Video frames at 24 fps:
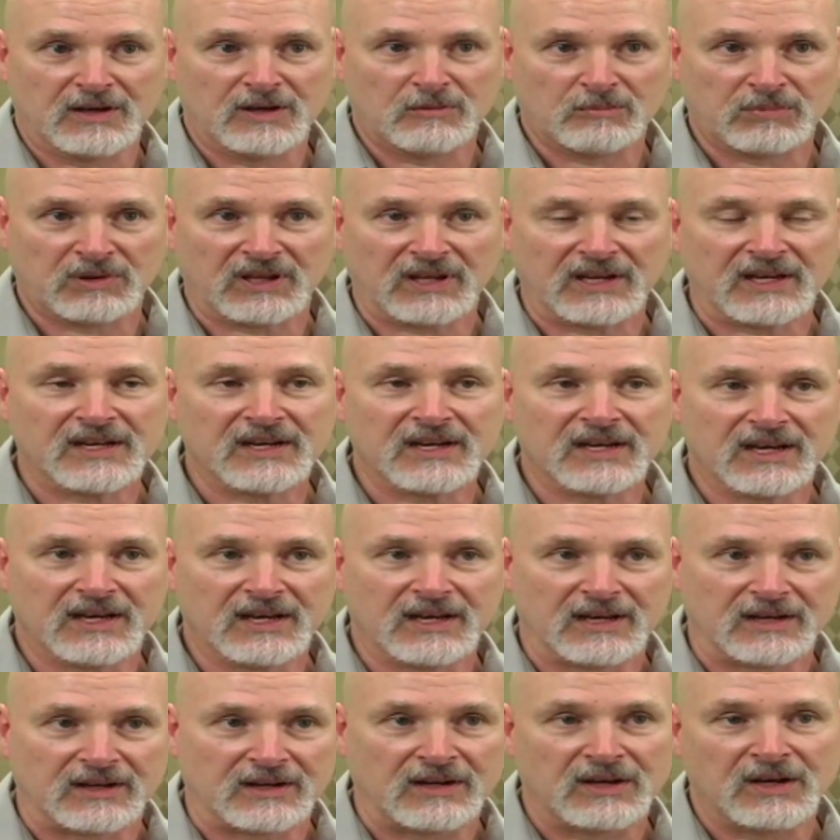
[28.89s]
Plan
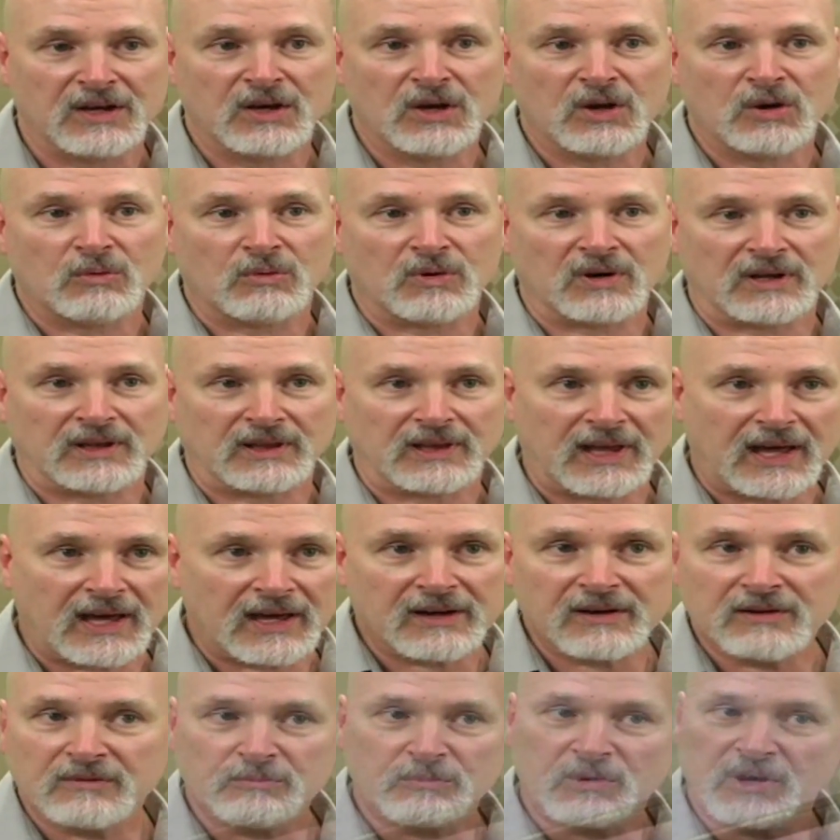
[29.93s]
ahead. What a
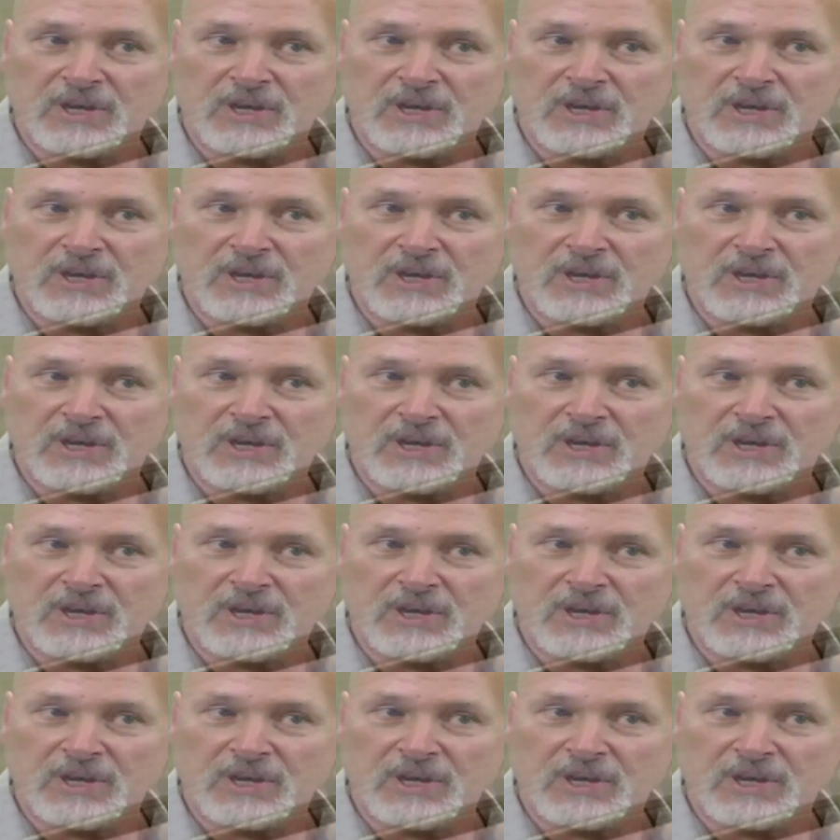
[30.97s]
lot of